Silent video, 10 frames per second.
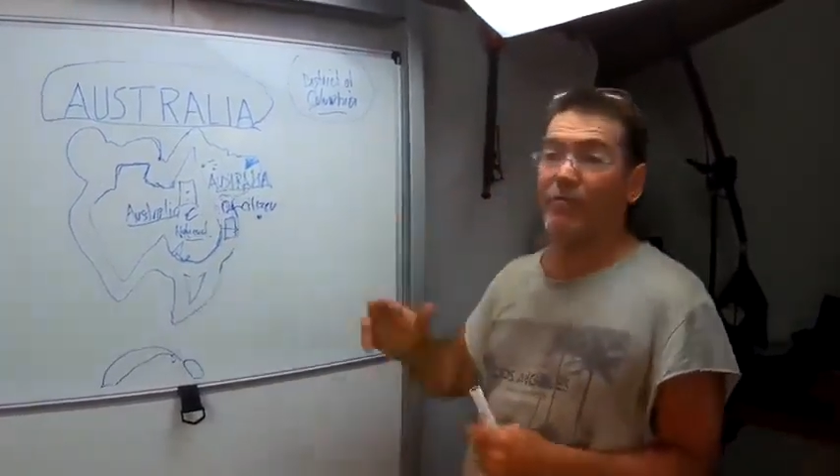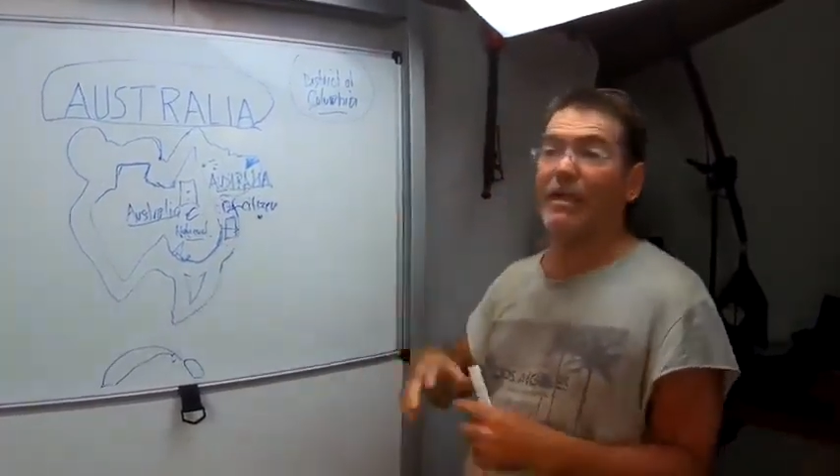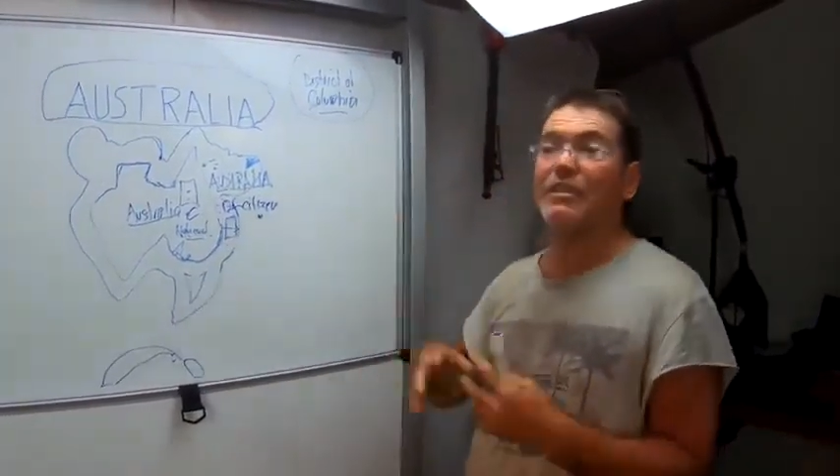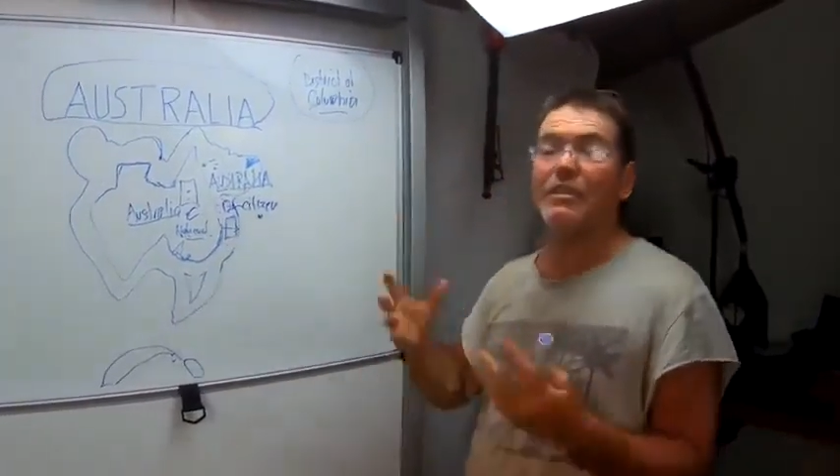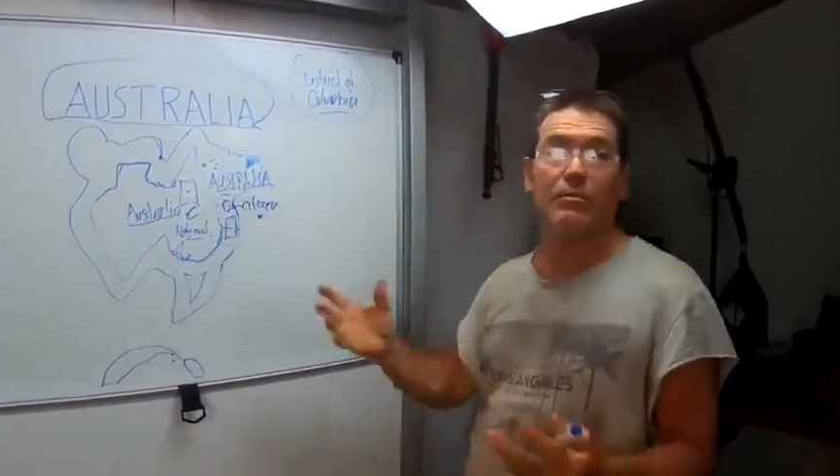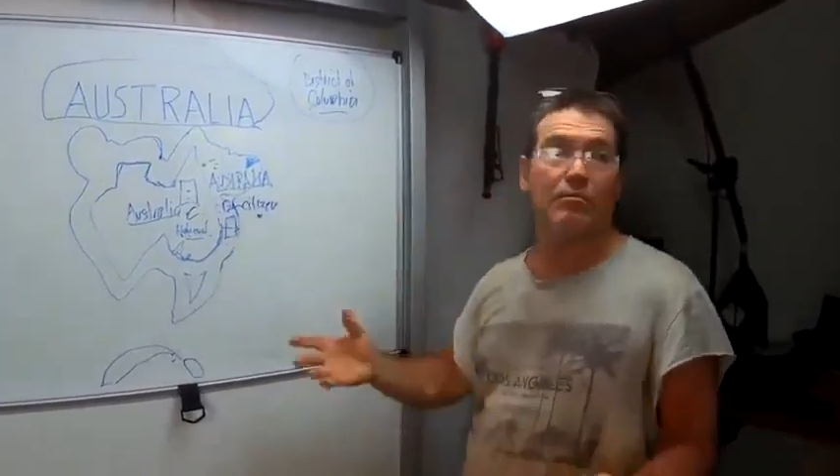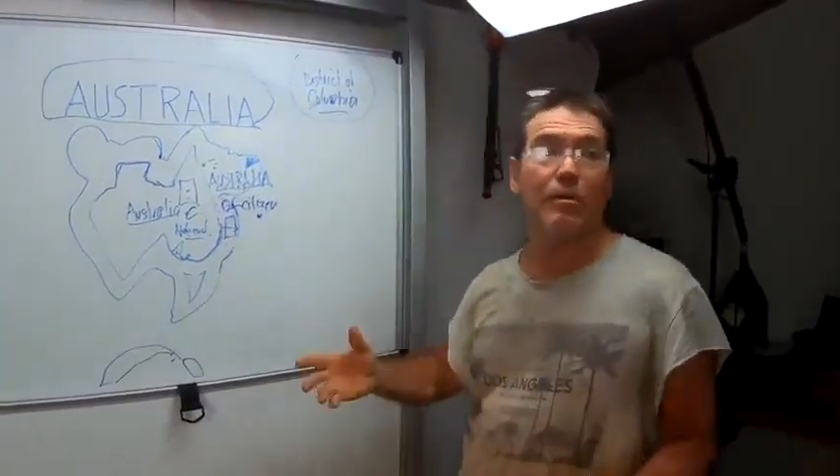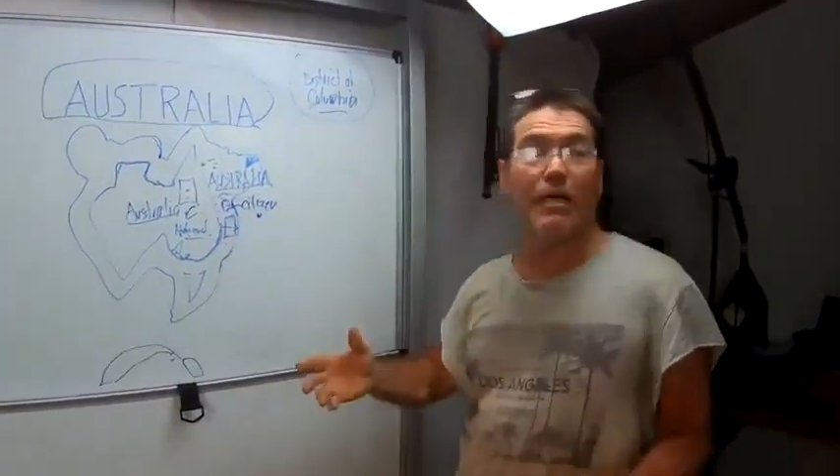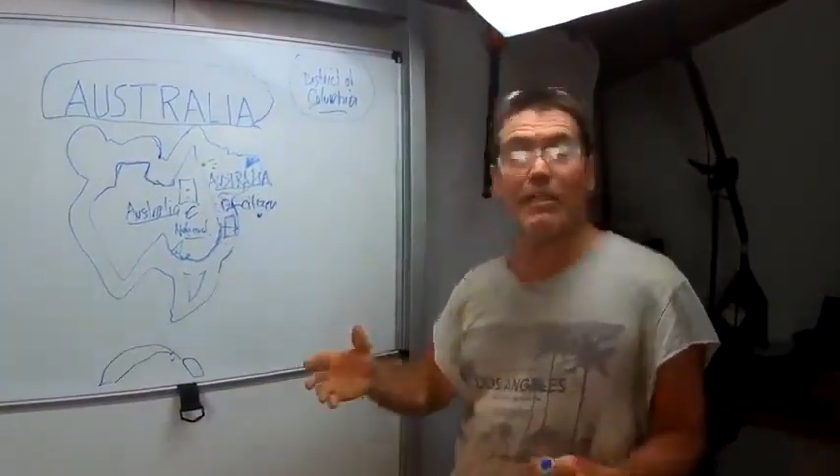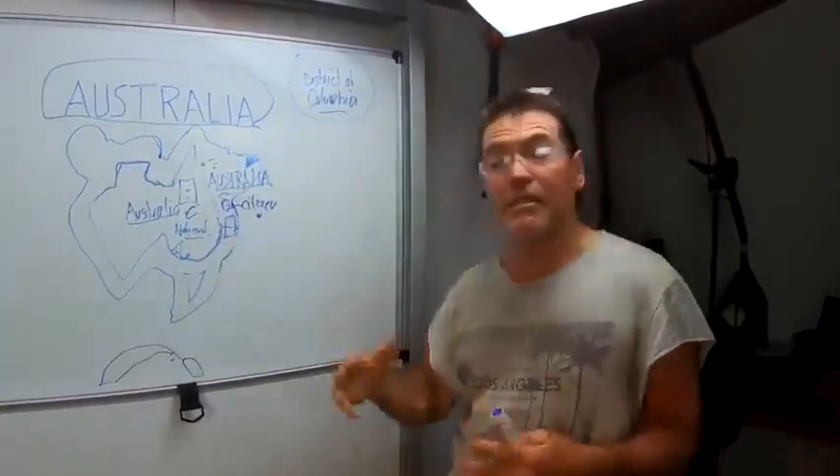been
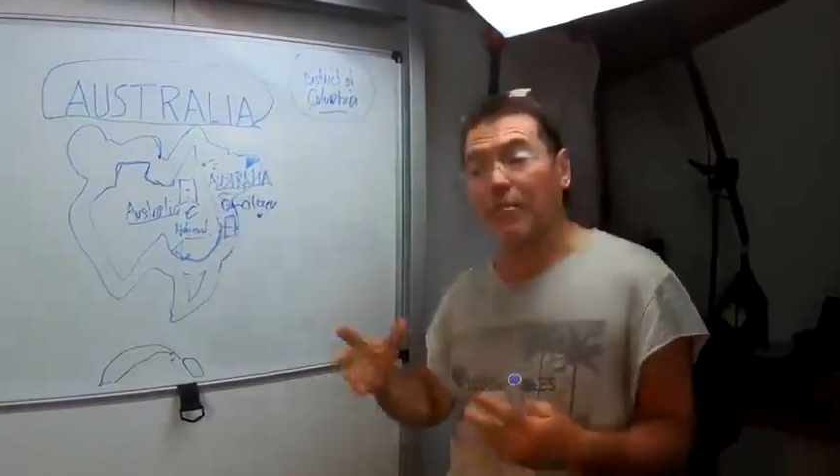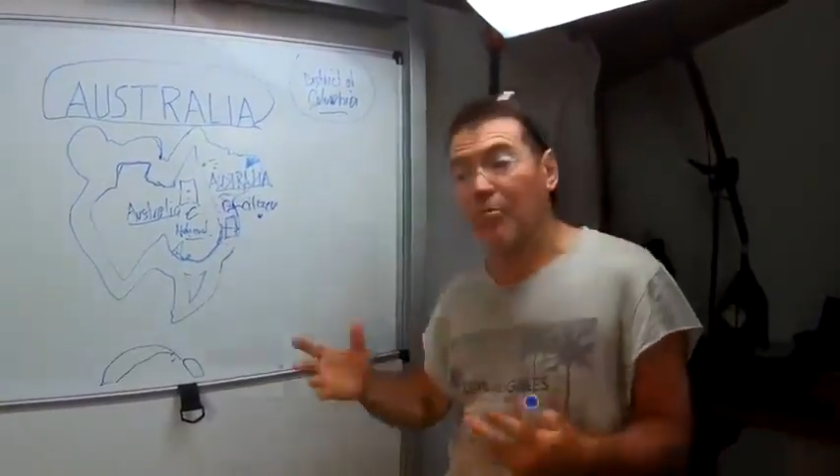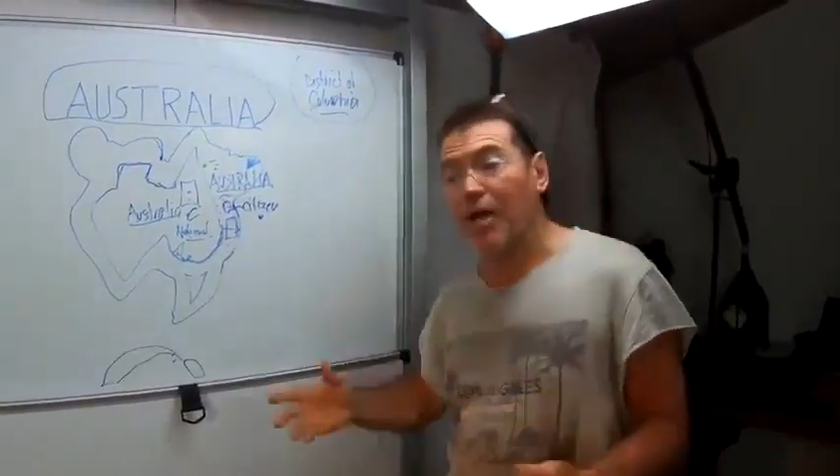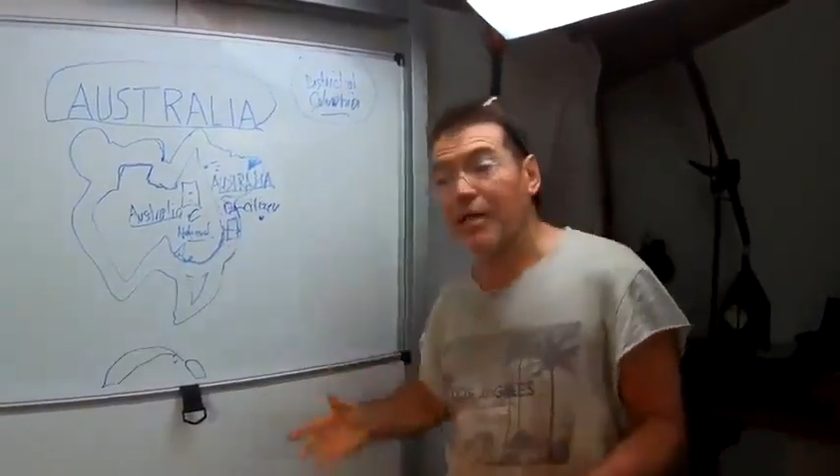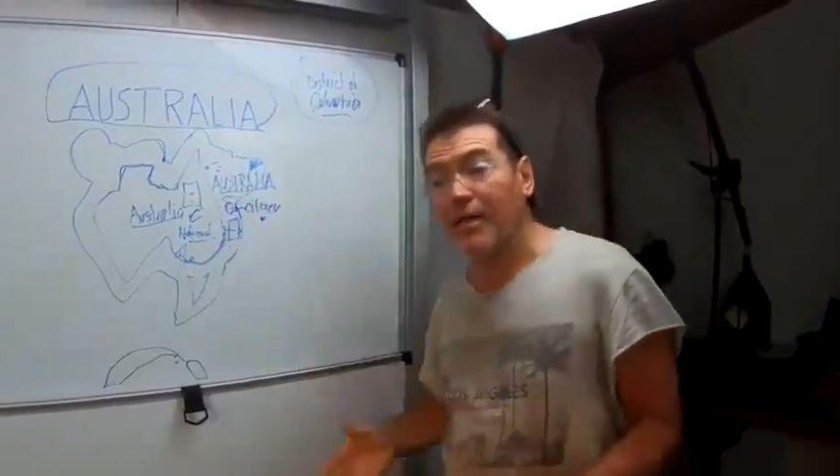separated,